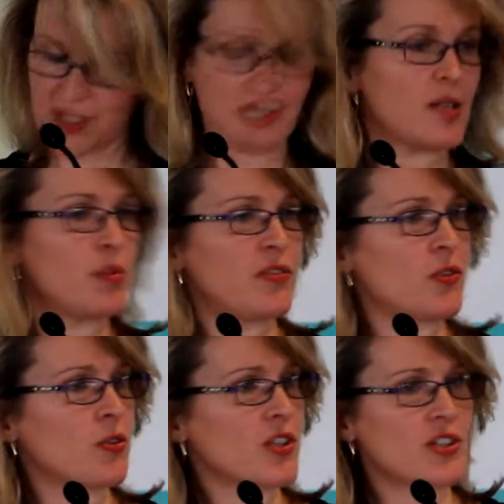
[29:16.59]
as I said
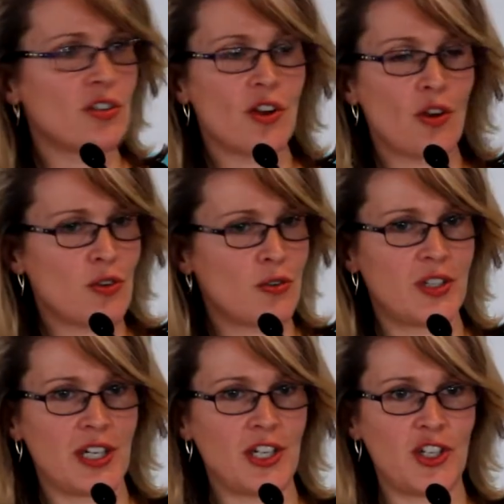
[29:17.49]
before, it's no
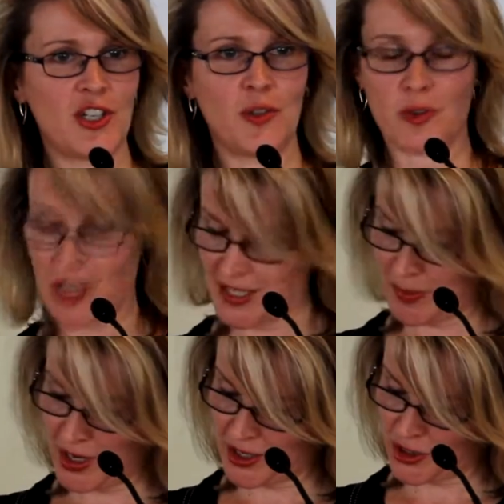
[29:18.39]
good teaching your
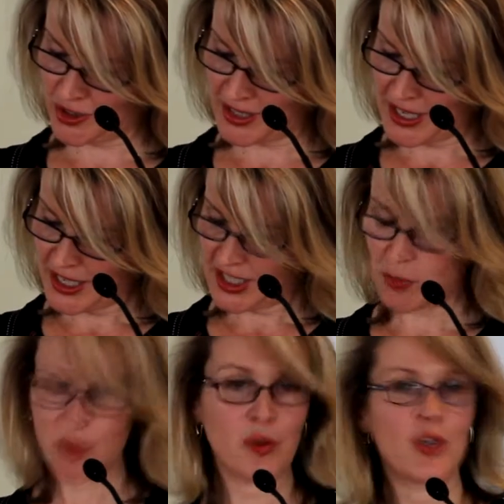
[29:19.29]
case managers
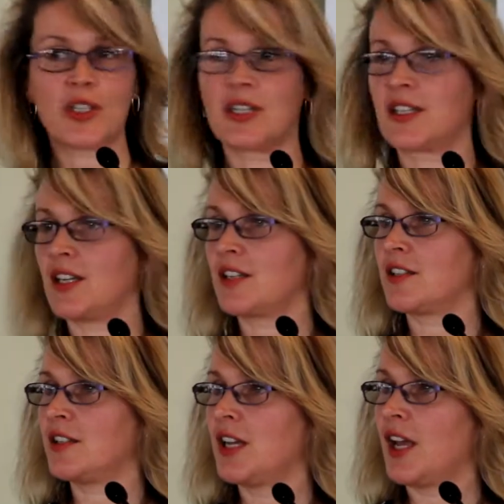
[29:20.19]
to be
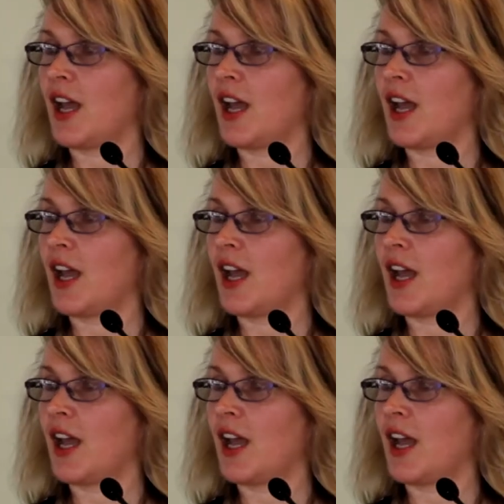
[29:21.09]
person-centred